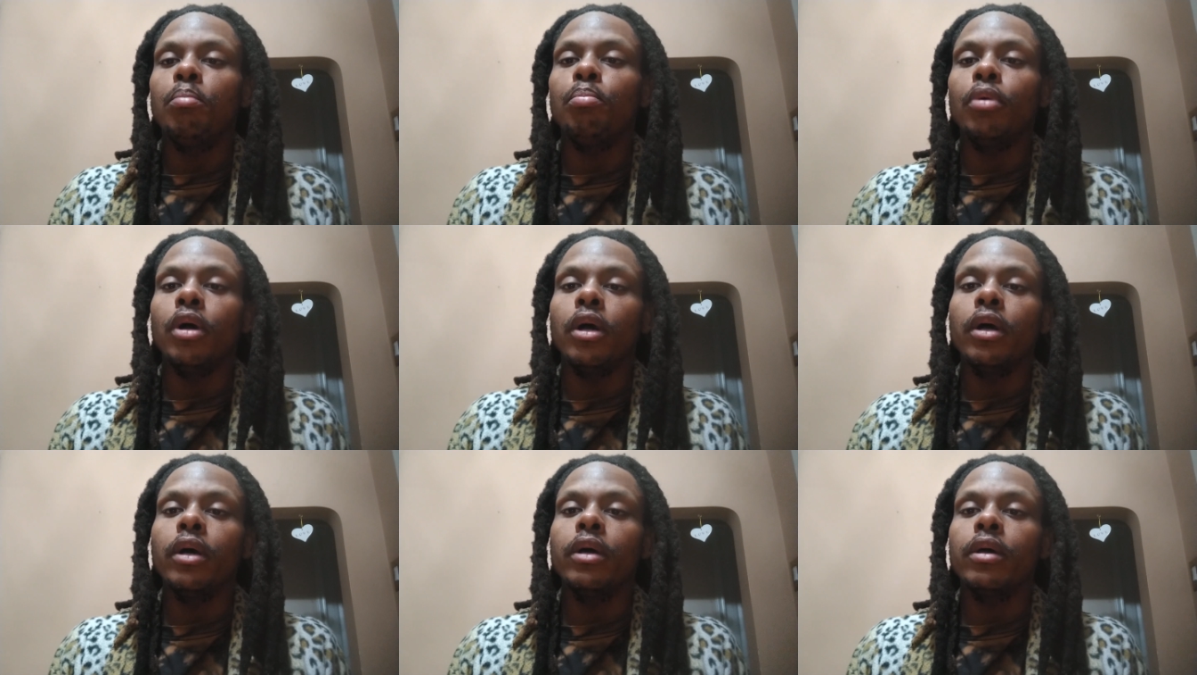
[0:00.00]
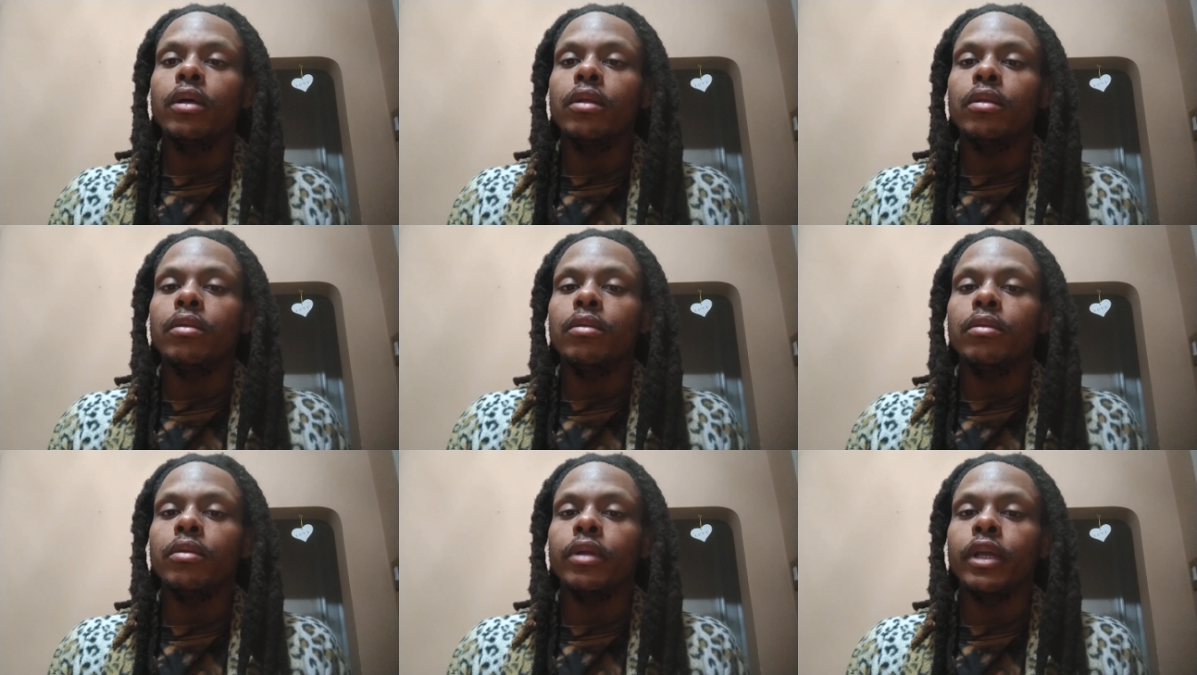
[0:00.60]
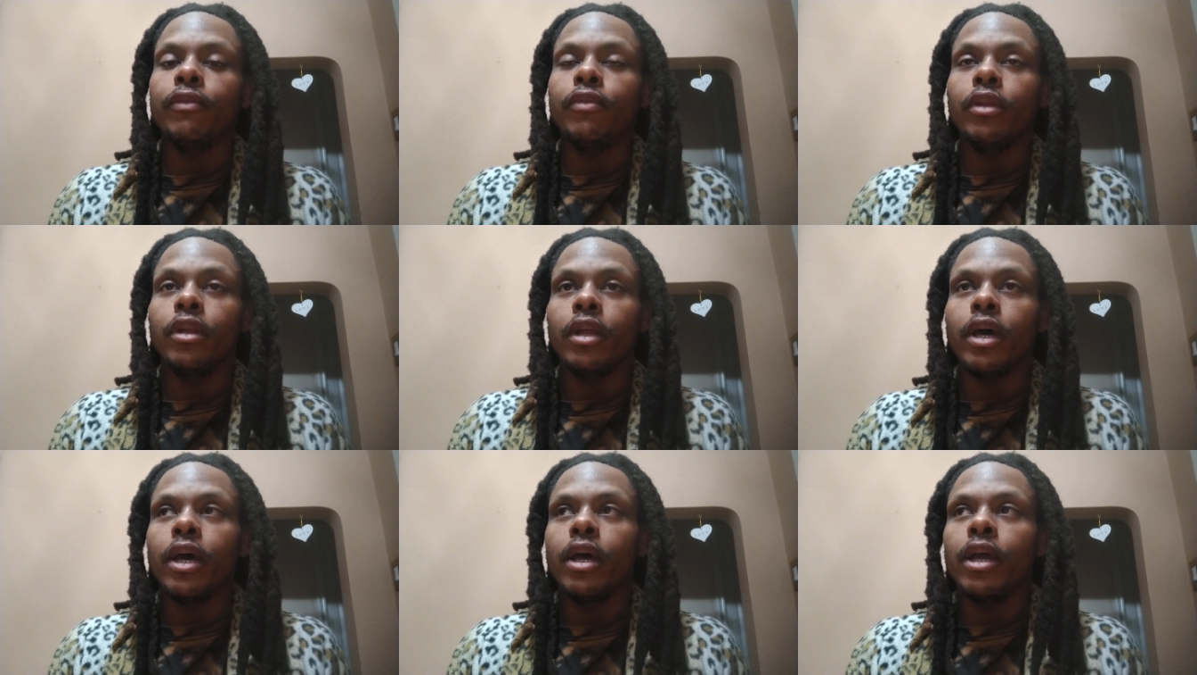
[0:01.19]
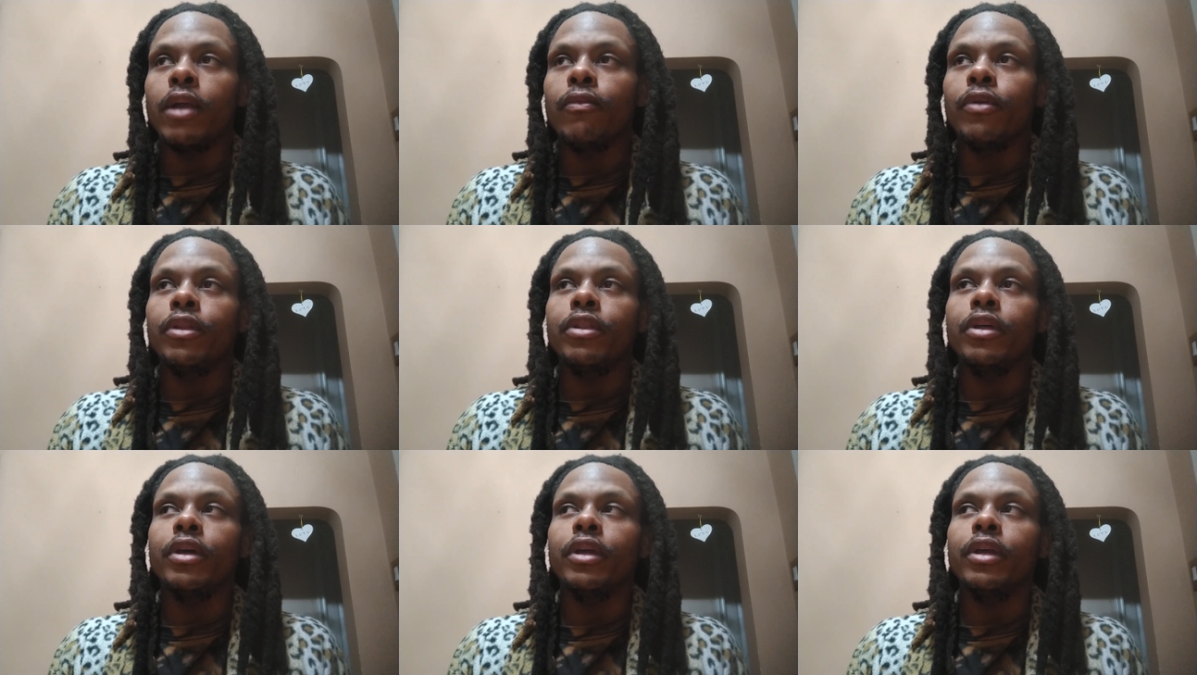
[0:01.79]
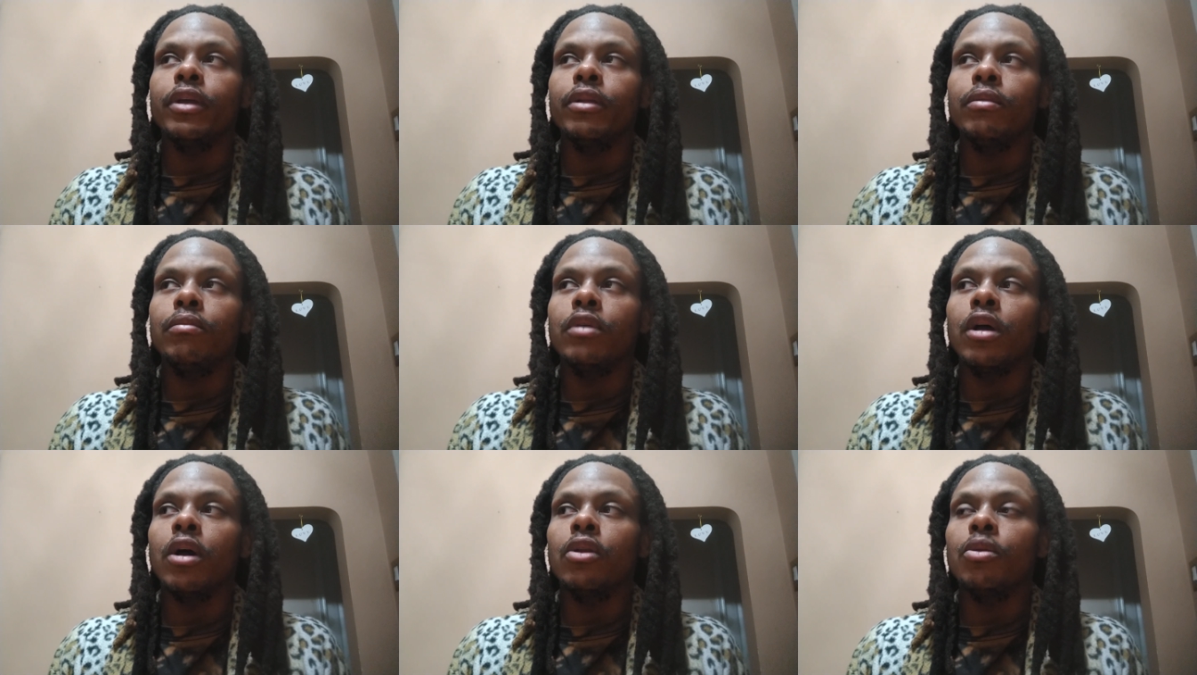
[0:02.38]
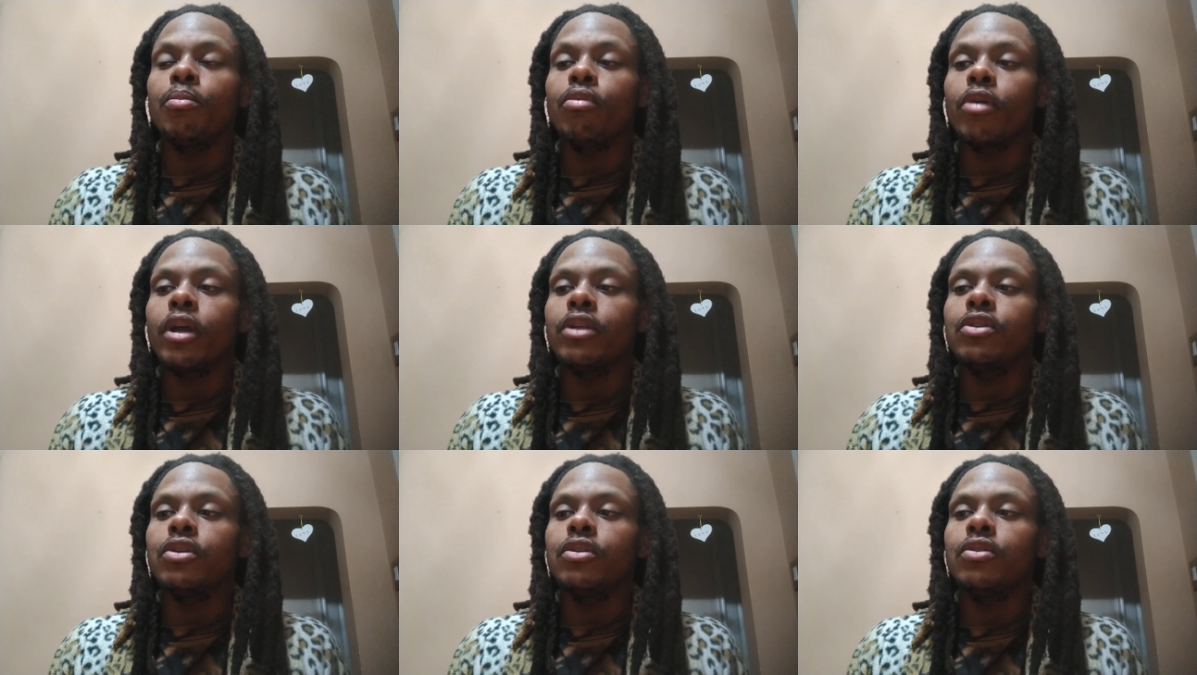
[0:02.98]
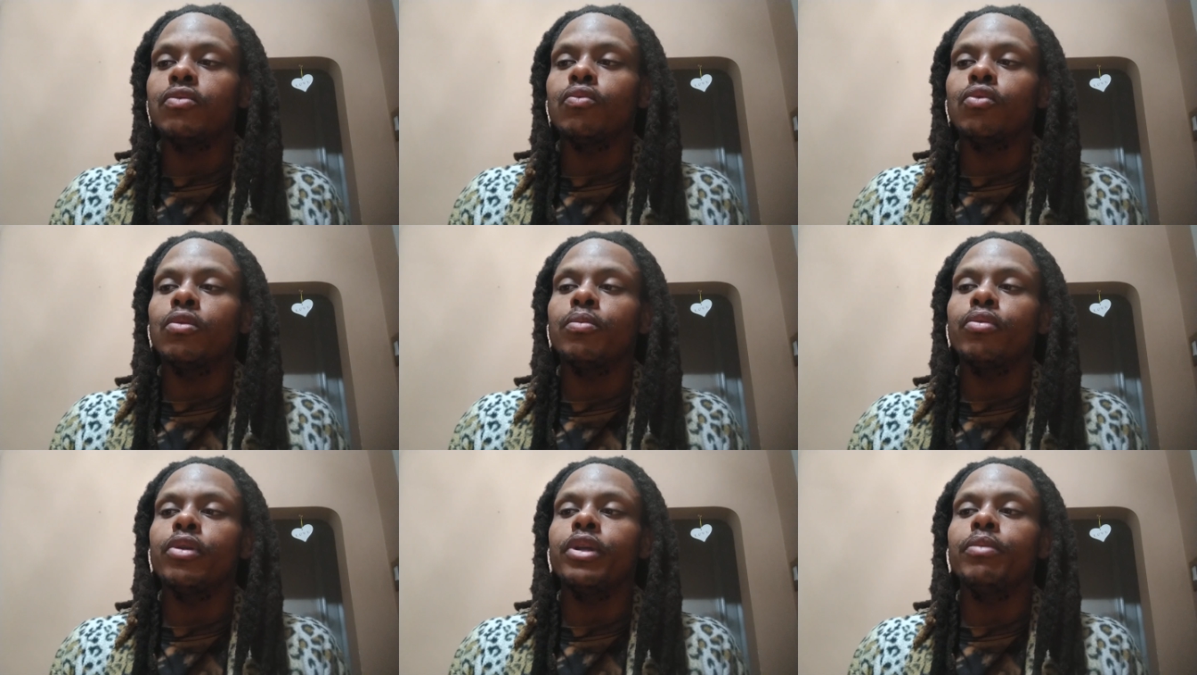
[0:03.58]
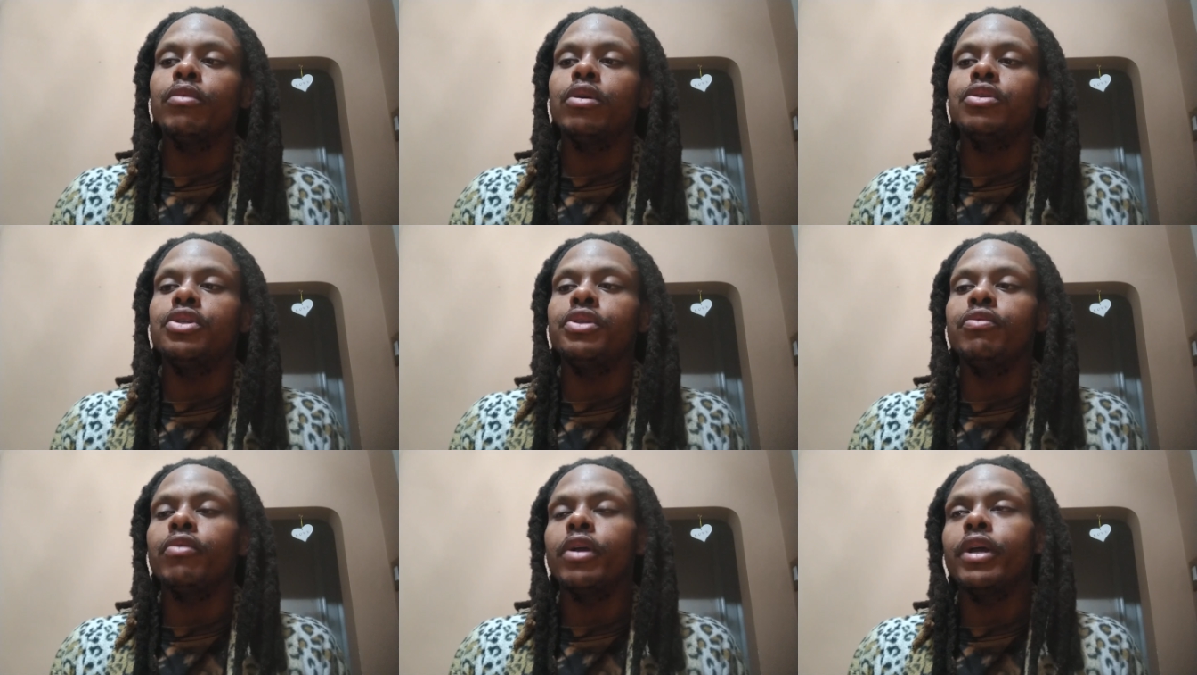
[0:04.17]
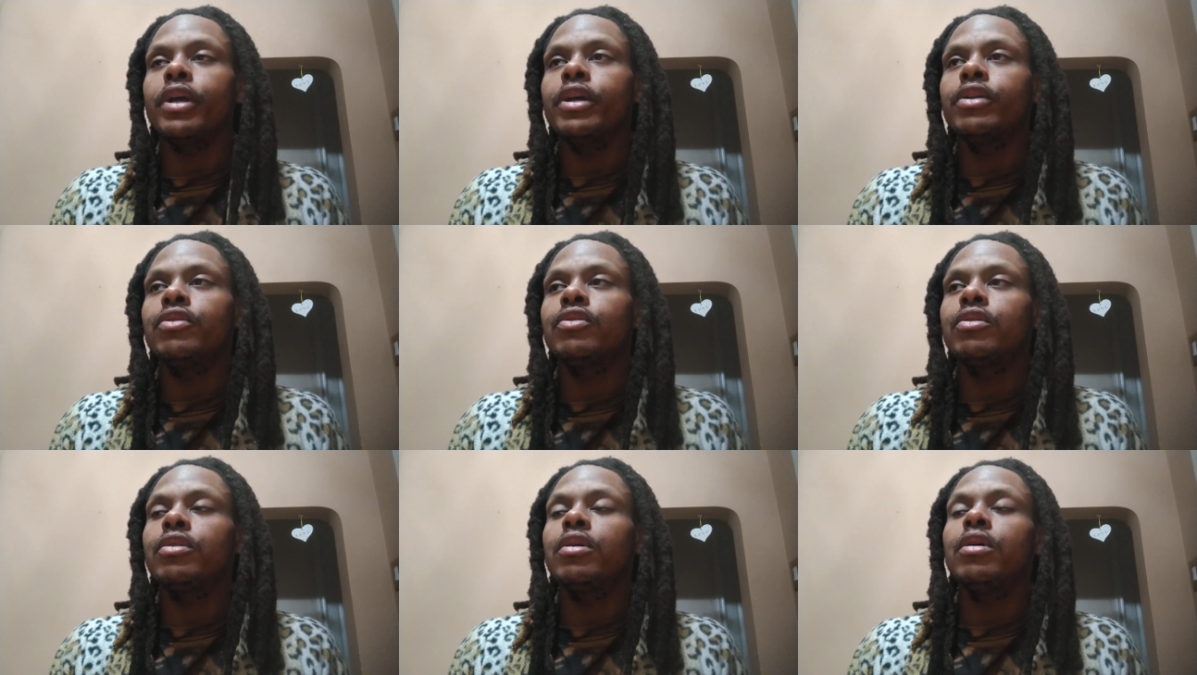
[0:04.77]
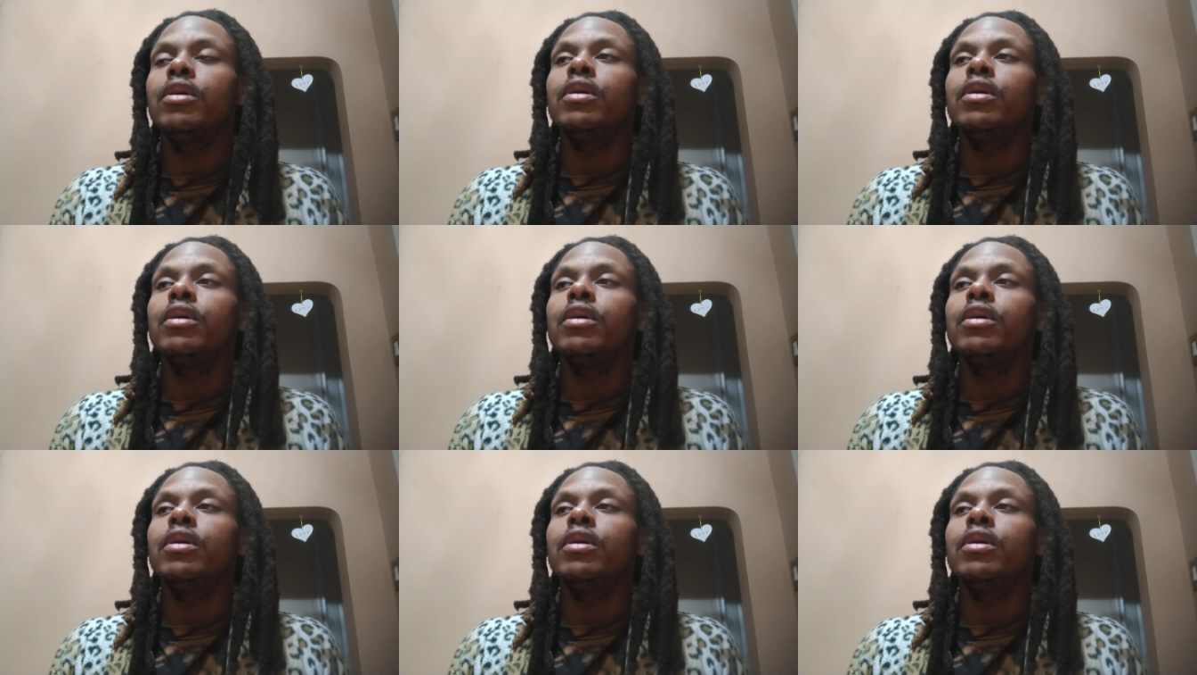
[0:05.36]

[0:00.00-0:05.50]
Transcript: but given that everything, all the branches were pretty much erased